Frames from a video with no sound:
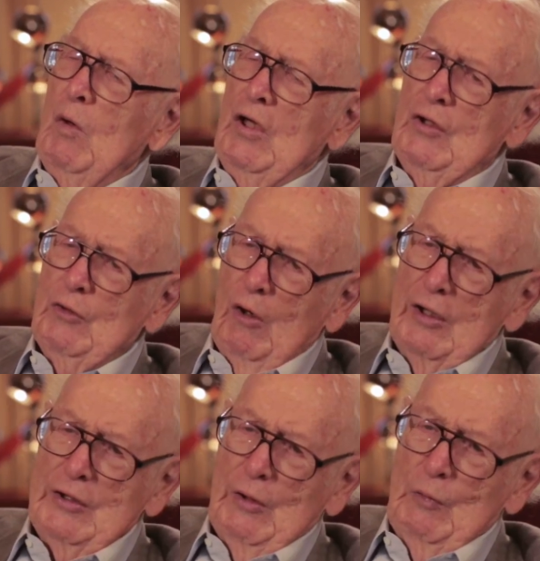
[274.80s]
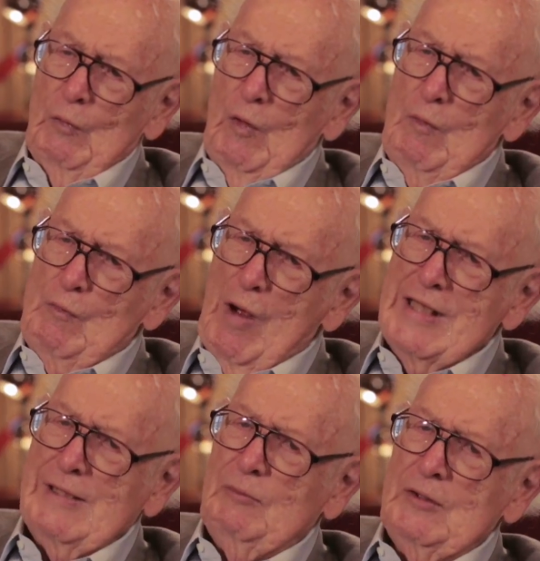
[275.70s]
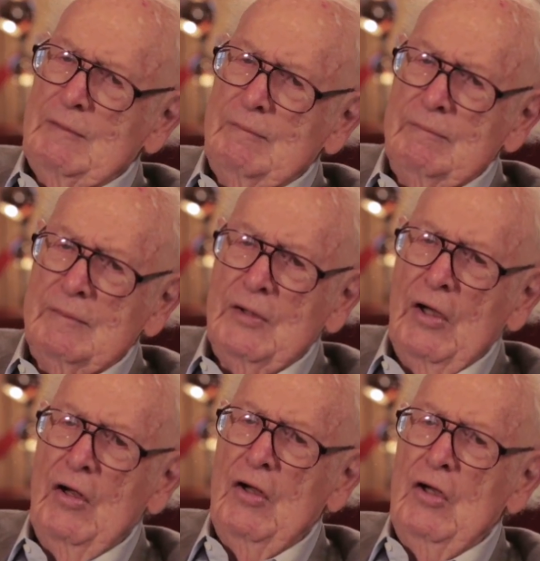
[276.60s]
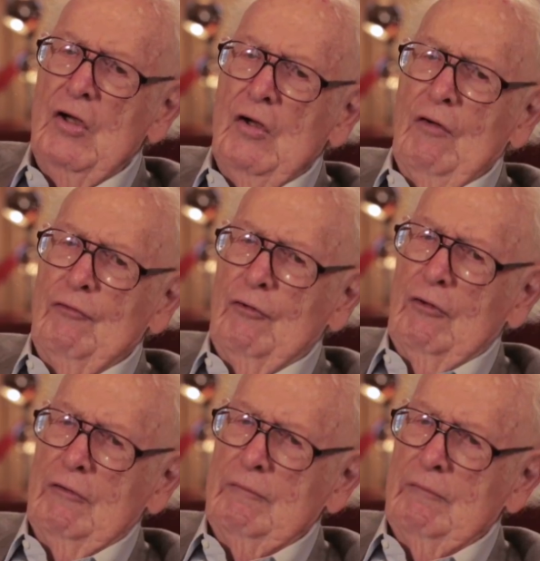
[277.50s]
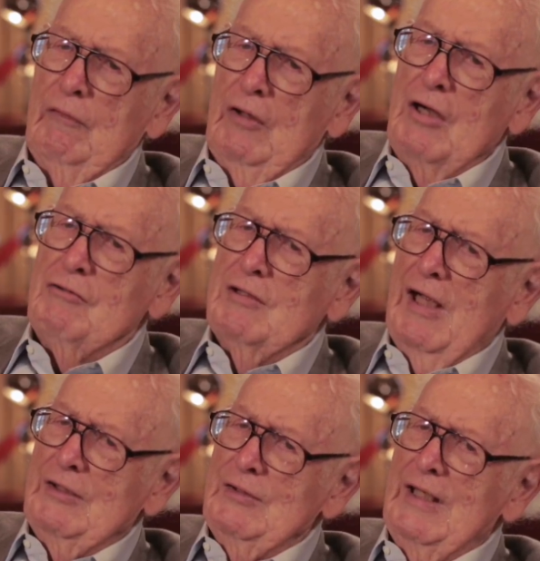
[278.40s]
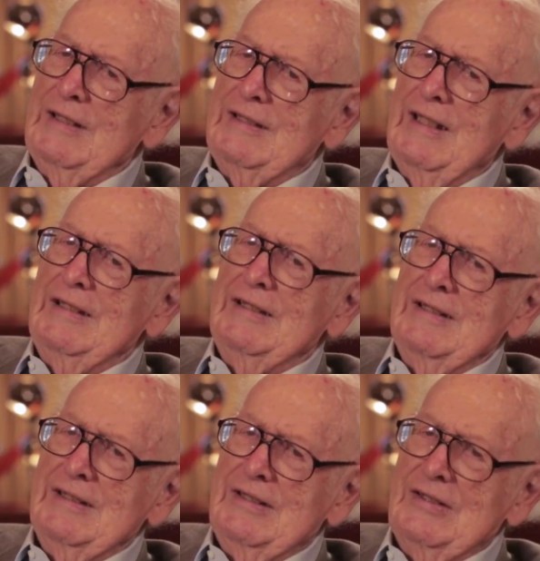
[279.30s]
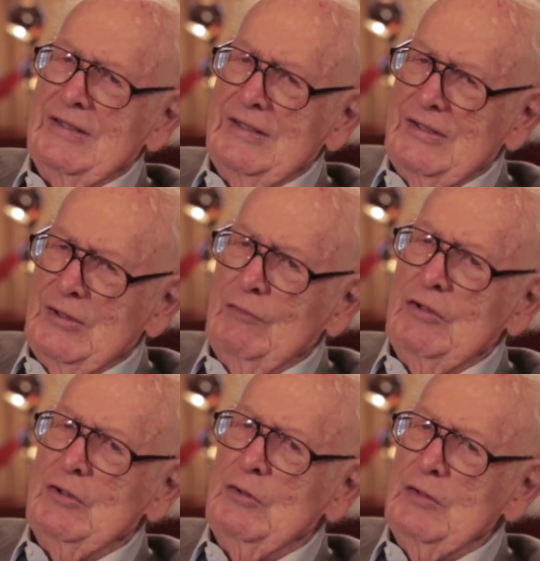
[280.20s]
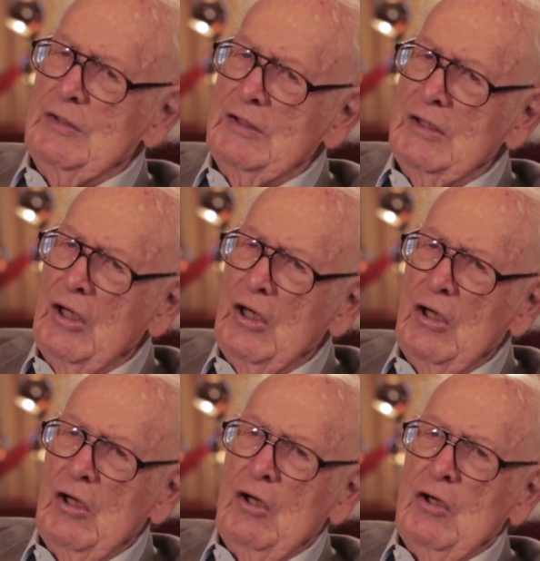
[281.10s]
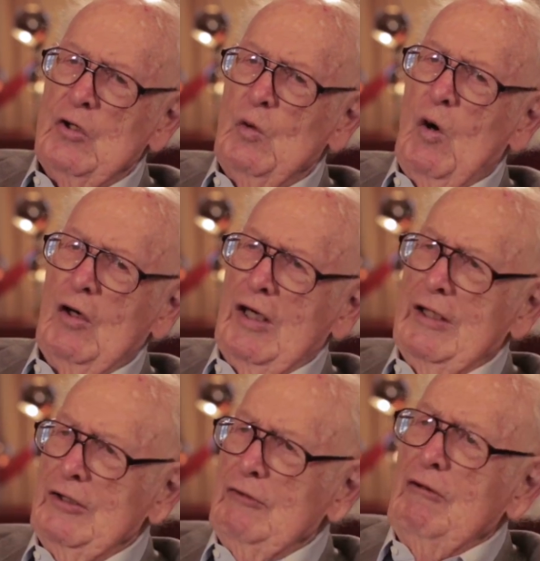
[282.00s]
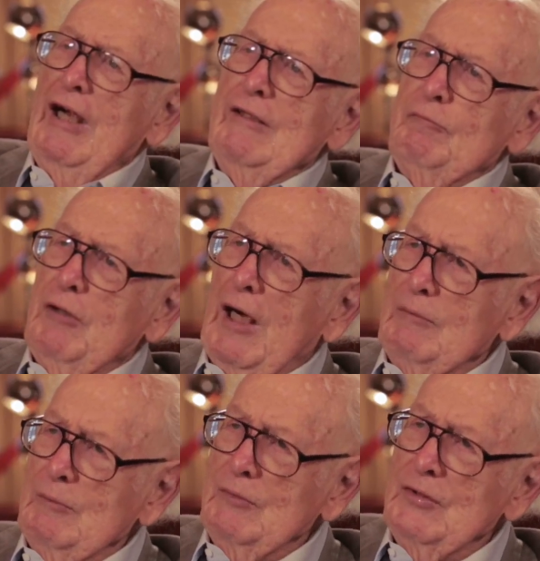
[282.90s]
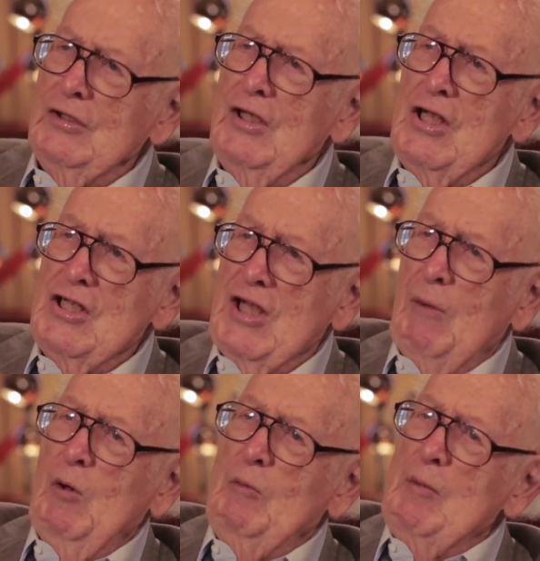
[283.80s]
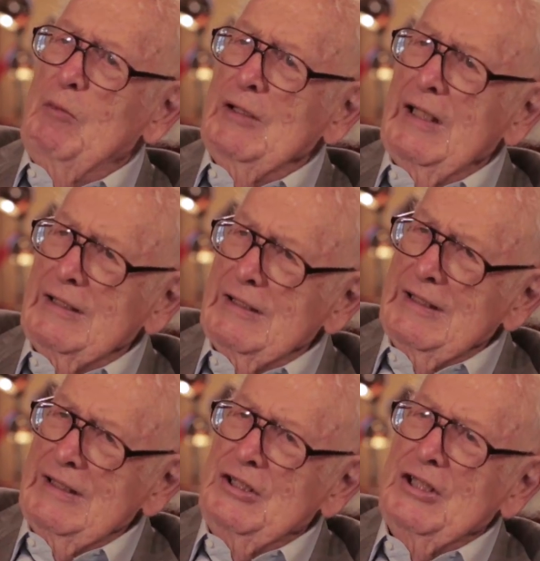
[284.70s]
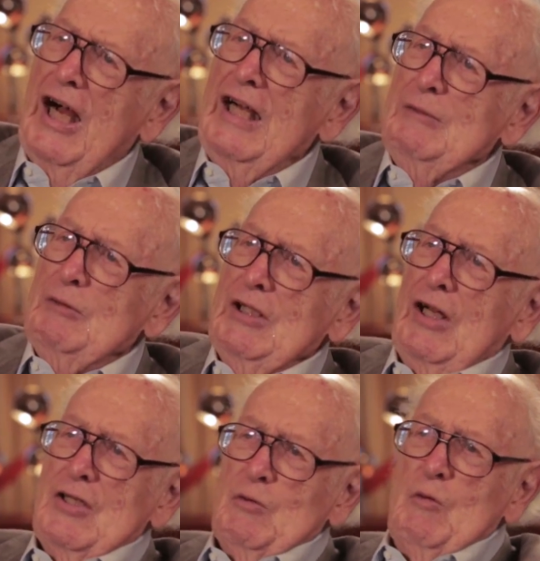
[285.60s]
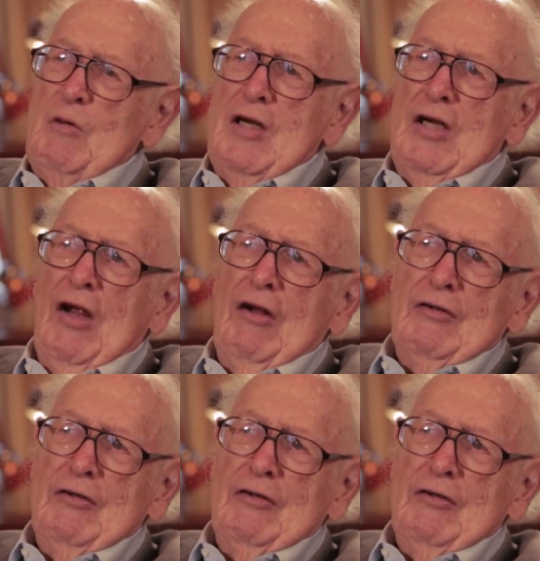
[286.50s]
We thought it would be possible for countries like the United States and the Soviet Union to work on an array of problems. Some would be politically in charge, but others would be